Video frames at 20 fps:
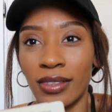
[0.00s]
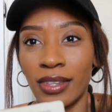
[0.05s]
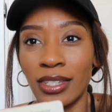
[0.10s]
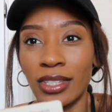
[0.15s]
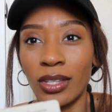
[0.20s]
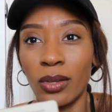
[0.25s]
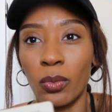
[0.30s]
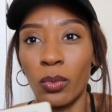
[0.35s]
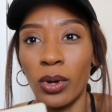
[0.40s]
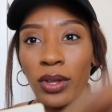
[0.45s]
that's
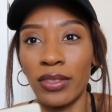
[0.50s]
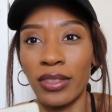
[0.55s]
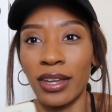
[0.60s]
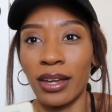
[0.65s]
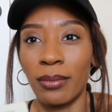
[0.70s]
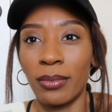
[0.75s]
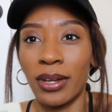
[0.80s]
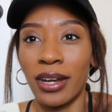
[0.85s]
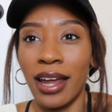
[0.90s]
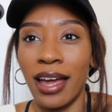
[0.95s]
the one thing
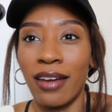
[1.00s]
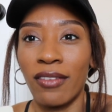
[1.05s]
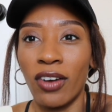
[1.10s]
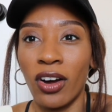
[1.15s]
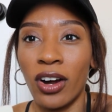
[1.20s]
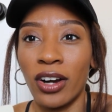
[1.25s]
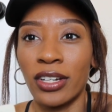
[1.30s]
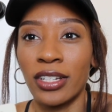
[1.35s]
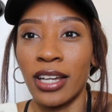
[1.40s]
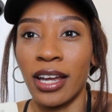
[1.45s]
I'm going to have a
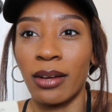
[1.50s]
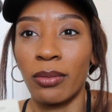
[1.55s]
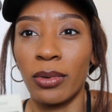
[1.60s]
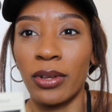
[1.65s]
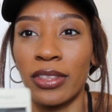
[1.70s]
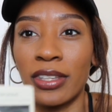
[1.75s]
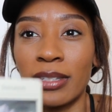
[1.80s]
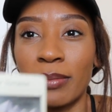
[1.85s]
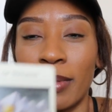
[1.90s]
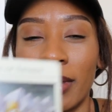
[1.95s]
hard time
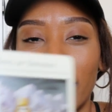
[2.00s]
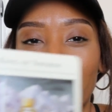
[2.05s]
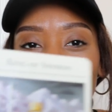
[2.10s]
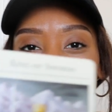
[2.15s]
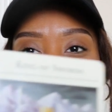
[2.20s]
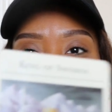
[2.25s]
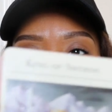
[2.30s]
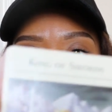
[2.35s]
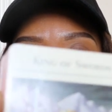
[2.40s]
with is making sure